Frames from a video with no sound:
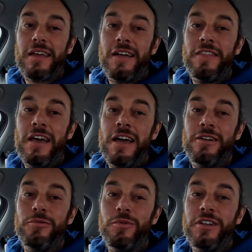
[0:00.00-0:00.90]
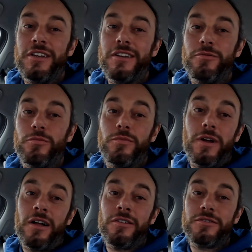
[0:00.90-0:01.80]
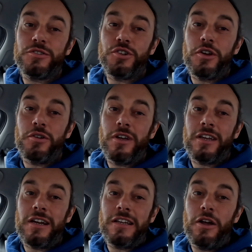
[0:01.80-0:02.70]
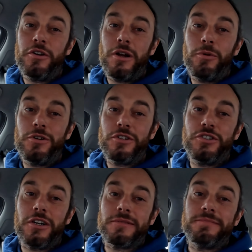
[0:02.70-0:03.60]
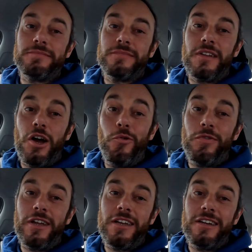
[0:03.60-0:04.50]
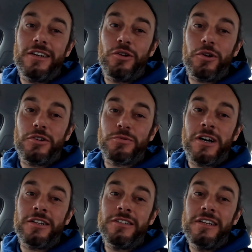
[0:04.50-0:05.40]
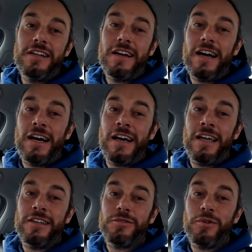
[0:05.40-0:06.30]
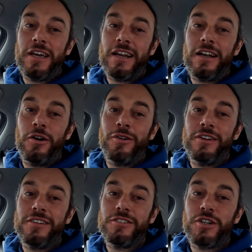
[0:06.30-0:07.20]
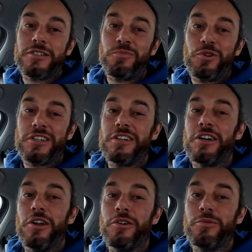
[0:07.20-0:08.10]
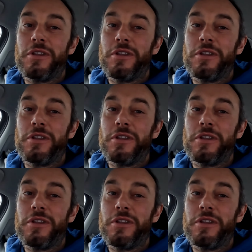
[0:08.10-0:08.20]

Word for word: and then we, I'll show you it getting loaded up onto the truck. Hopefully it all goes well, and we get it loaded, transported and unloaded